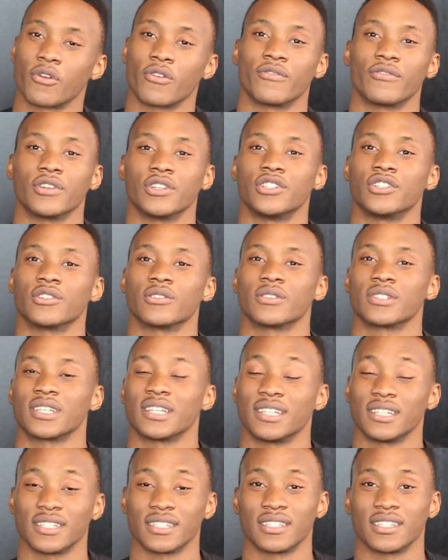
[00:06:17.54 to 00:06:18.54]
provincials,
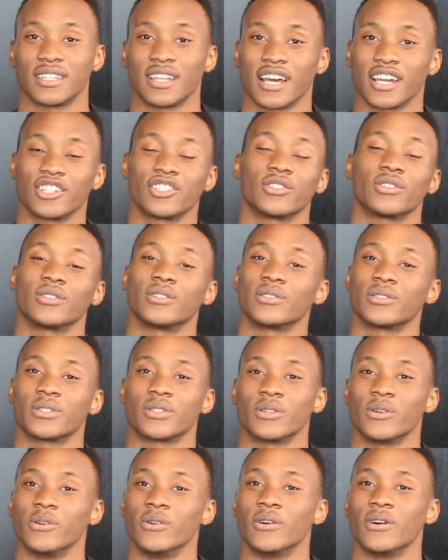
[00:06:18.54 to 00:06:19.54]
and there's the nationals.
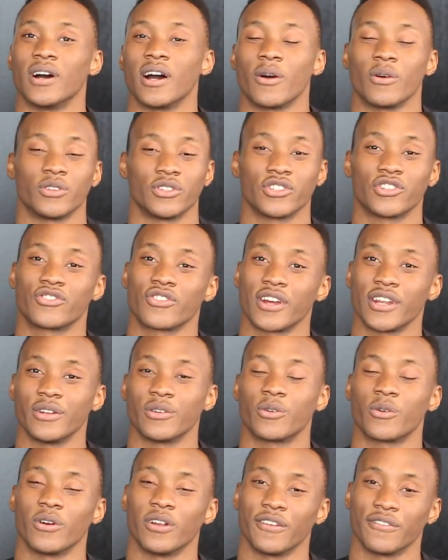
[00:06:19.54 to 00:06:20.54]
So I was just trying
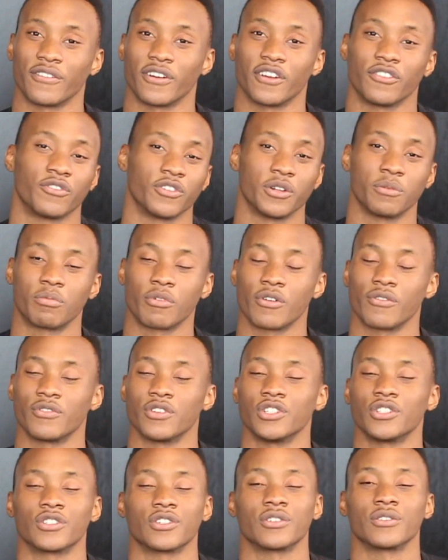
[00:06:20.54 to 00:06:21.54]
to qualify for the
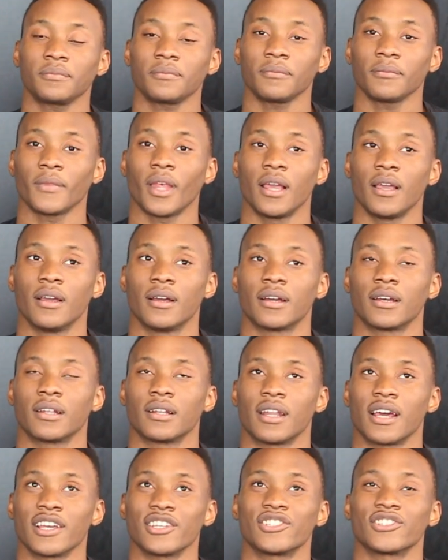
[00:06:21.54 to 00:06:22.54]
provincial.
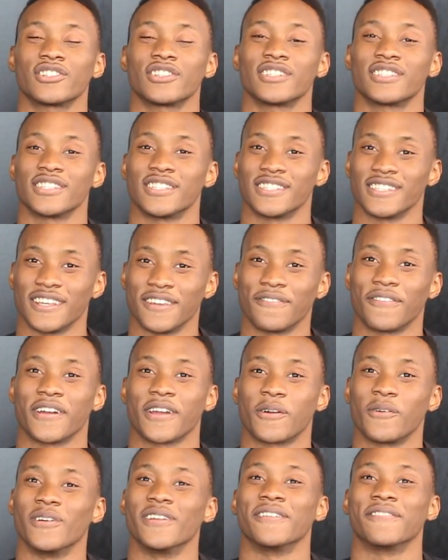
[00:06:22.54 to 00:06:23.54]
Nationals is if
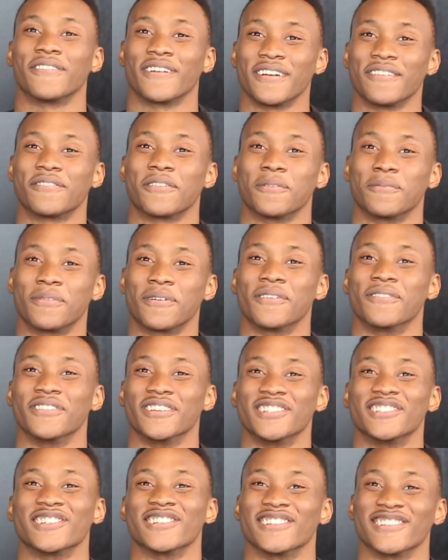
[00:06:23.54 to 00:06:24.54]
I qualify for
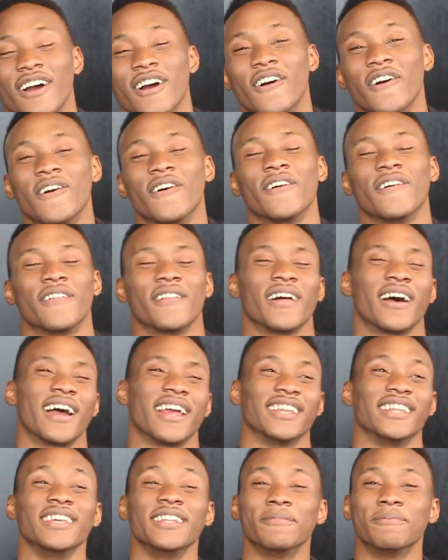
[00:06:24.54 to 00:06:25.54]
provincial. Oh,
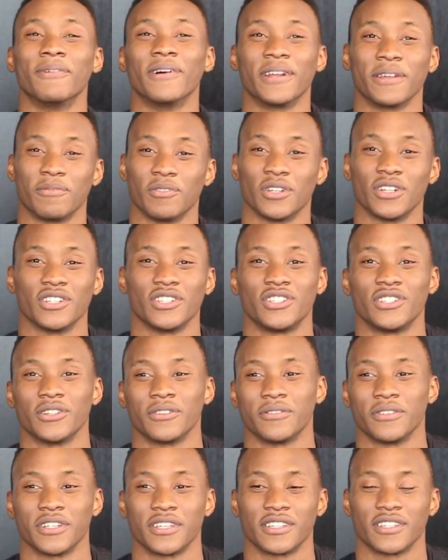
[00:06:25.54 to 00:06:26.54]
I did a bodybuilding
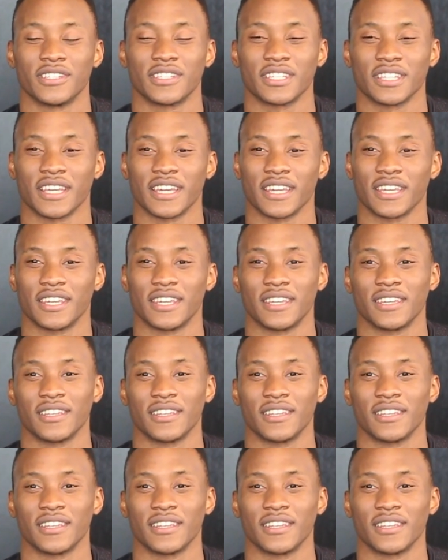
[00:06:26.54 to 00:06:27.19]
show because, like,